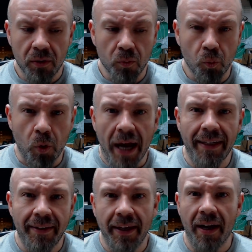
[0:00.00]

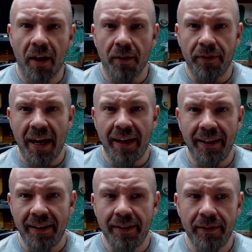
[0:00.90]
right there, that
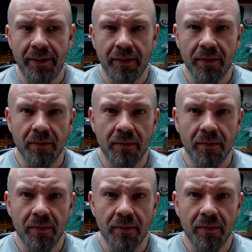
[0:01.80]
is